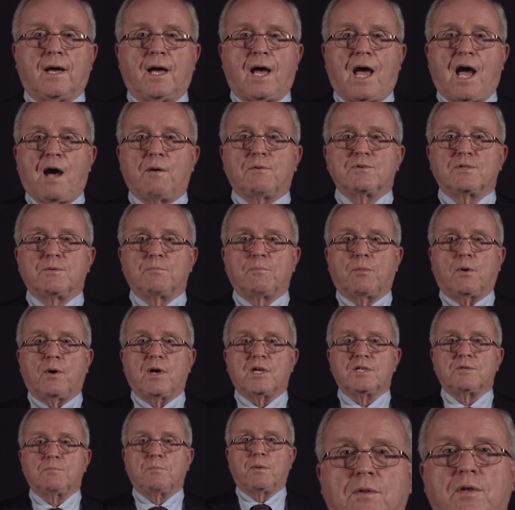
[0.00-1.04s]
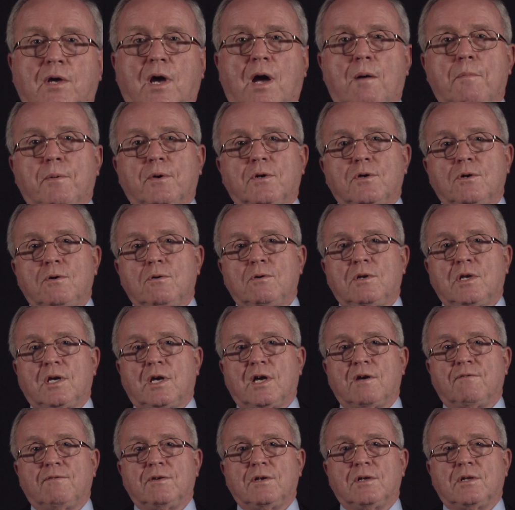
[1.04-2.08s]
I was impressed with the opportunity
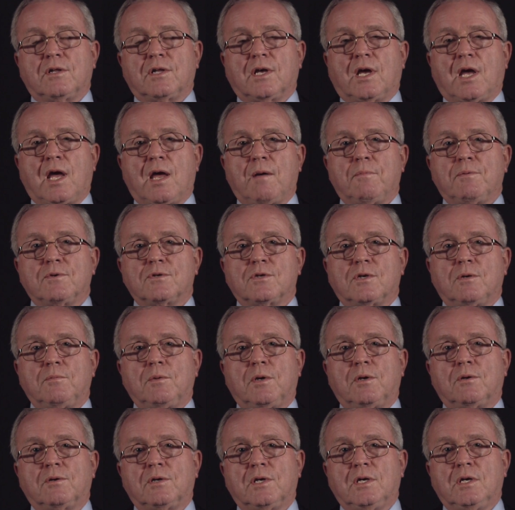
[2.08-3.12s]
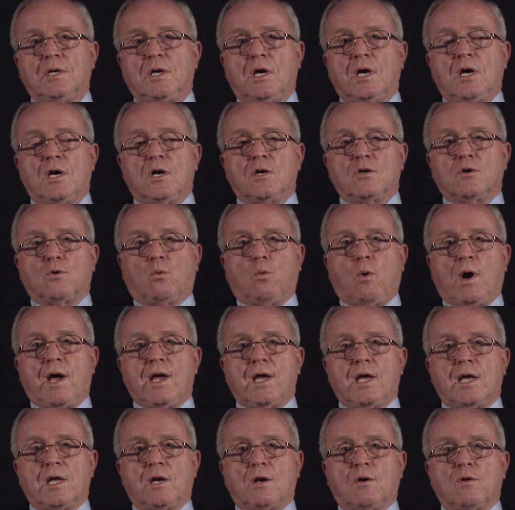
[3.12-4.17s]
given to the campus community to
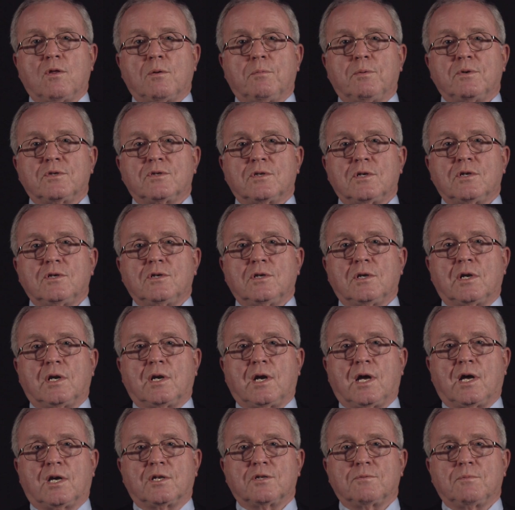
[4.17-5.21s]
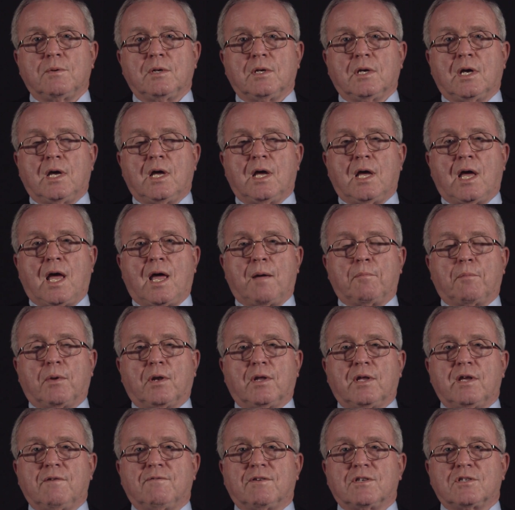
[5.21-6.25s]
weigh in on the position announcement and
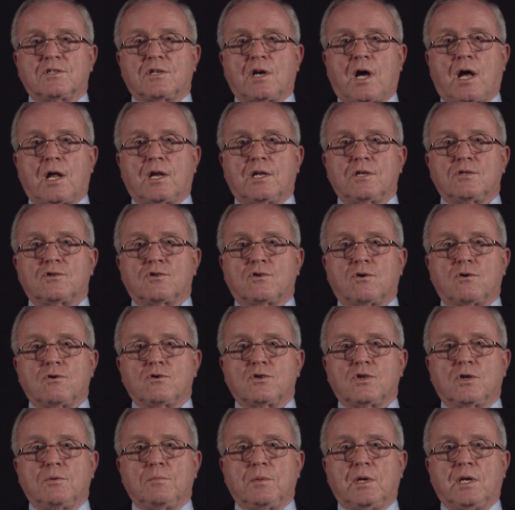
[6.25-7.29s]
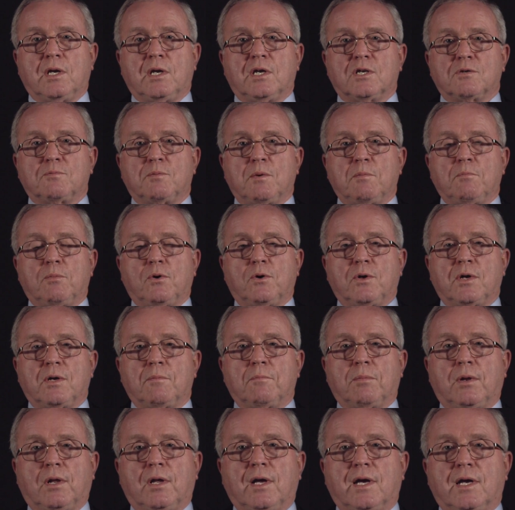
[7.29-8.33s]
believe a solid search committee has been put
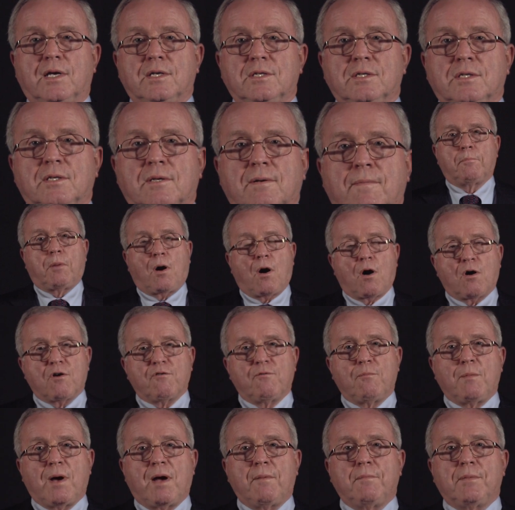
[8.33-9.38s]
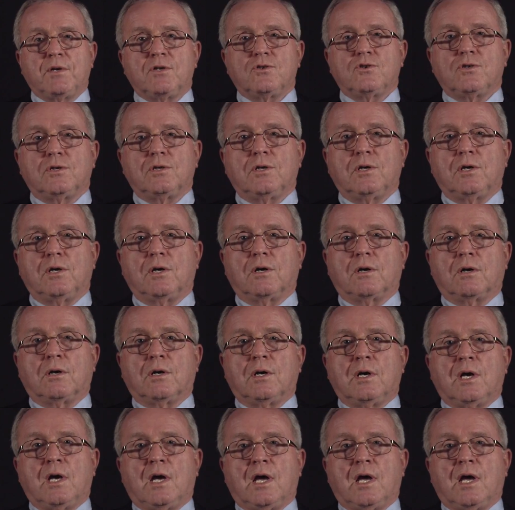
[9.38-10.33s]
in place. Part of my mission here